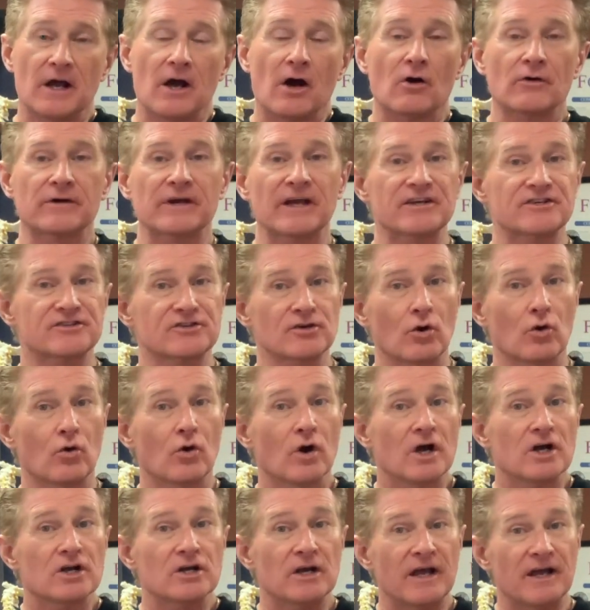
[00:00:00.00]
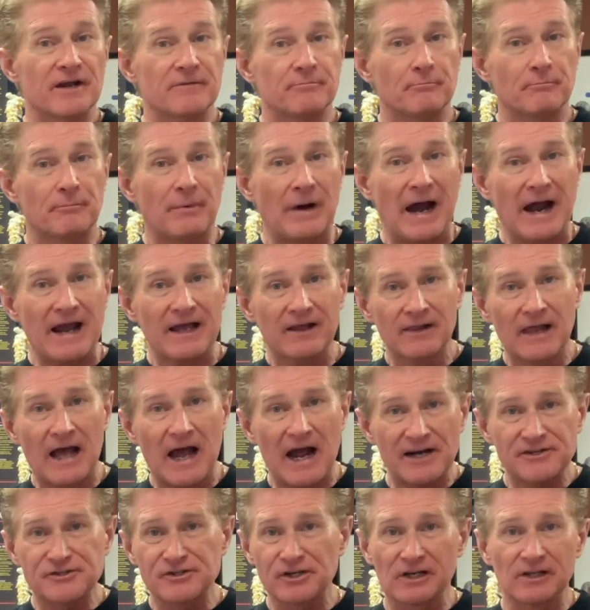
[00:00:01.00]
Okay, so
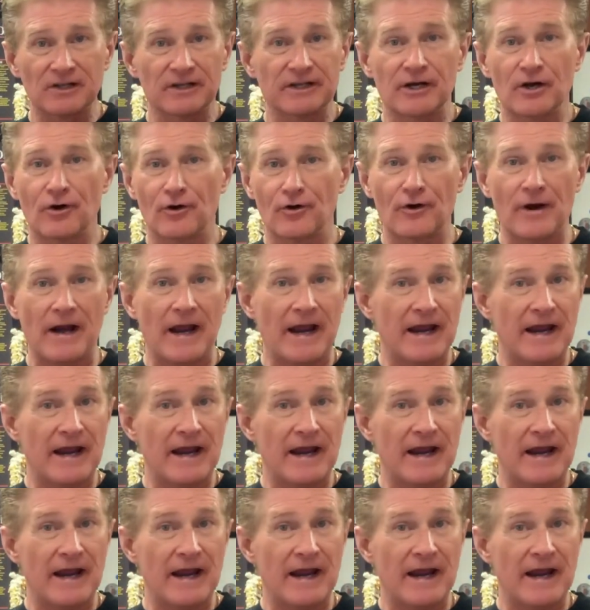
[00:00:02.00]
biologically, her